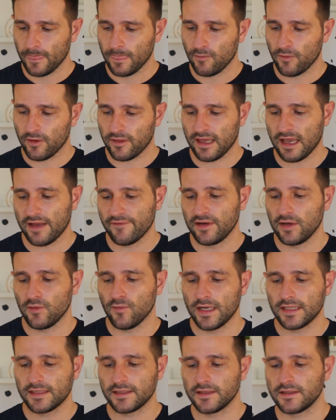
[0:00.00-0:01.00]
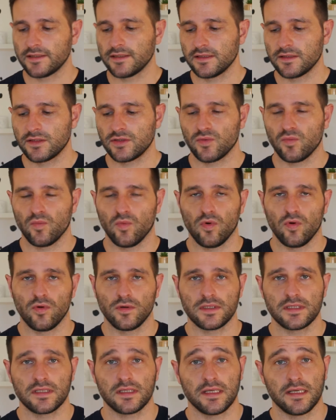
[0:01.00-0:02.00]
with heavily weighted
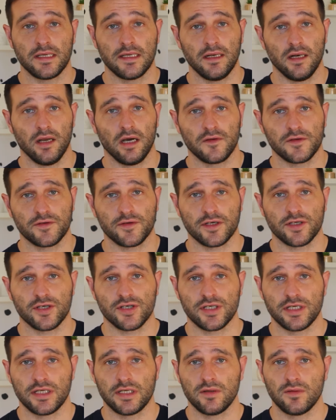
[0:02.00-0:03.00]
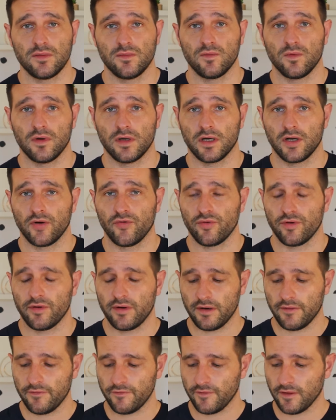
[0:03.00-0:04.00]
towards the Life Strategy 100
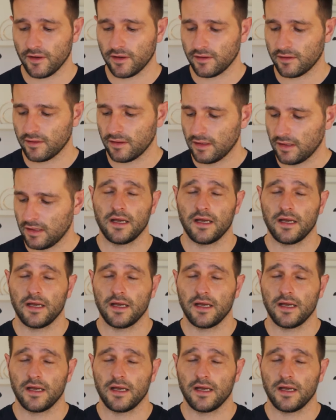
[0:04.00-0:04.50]
fund.